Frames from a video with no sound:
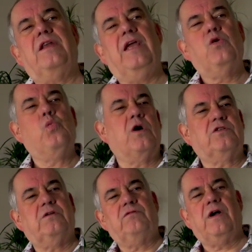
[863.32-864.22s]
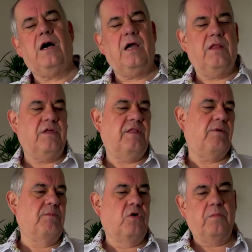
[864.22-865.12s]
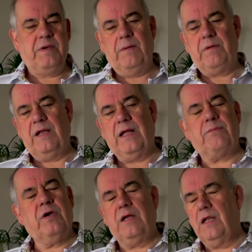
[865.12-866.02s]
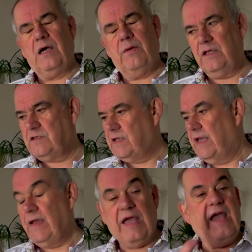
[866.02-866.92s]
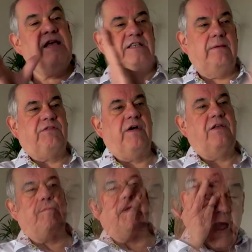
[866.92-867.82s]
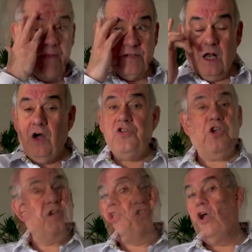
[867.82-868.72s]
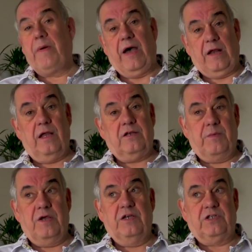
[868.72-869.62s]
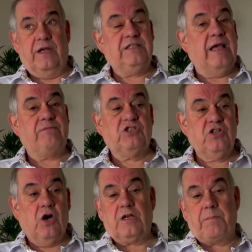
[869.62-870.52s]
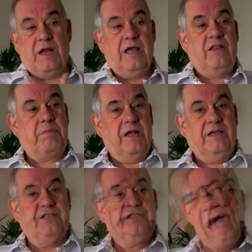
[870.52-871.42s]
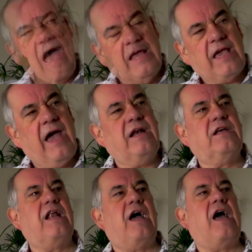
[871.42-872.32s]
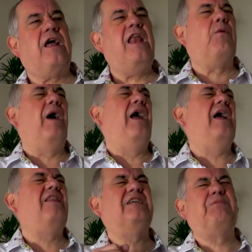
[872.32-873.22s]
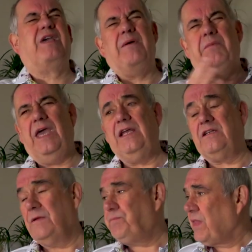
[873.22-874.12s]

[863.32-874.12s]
that it wasn't right, that there were more people in. I'm going, no, it seems fine to me. And there's not a lot you can do about it, to be honest with you, except just not to play the place again. And anyway, this became heated.